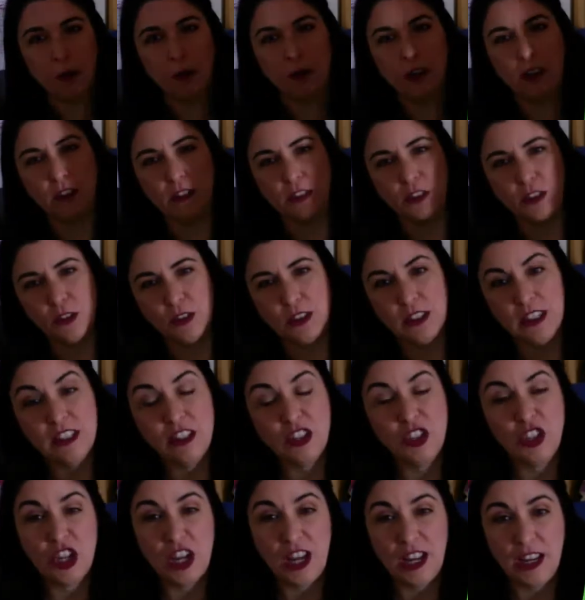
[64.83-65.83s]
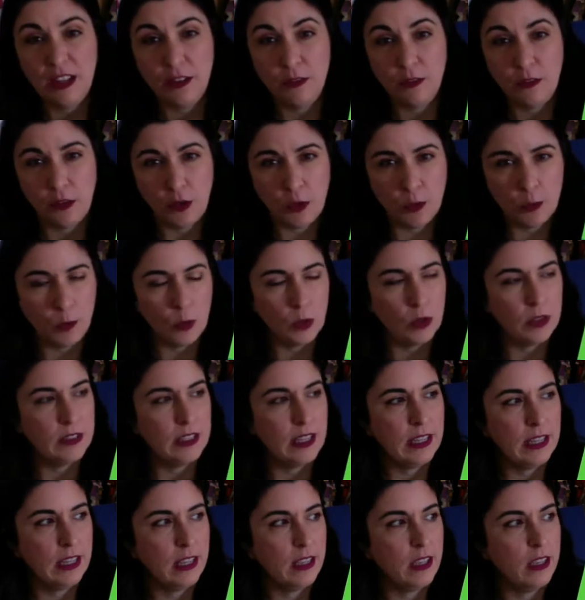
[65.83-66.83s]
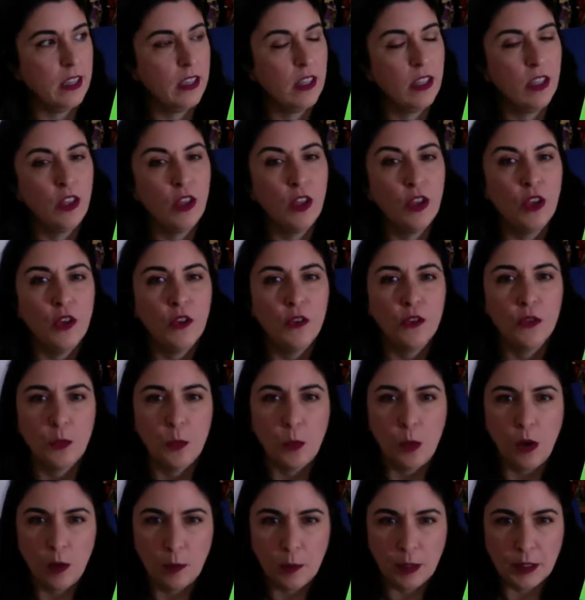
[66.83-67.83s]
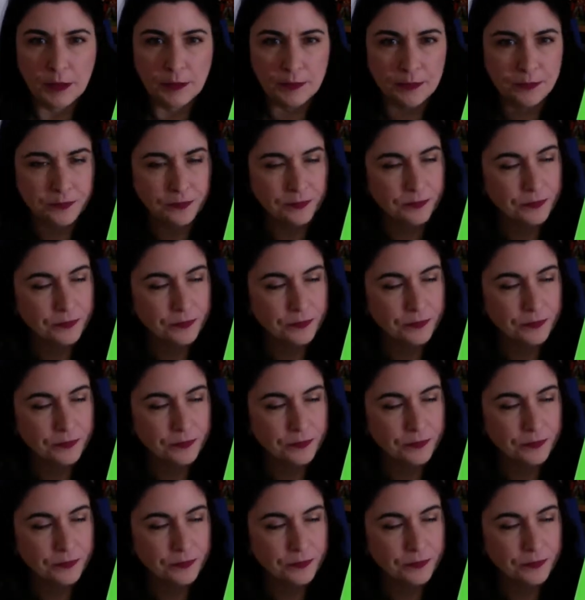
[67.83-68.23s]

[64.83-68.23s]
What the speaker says: I use these giant foam boards I get from Walmart.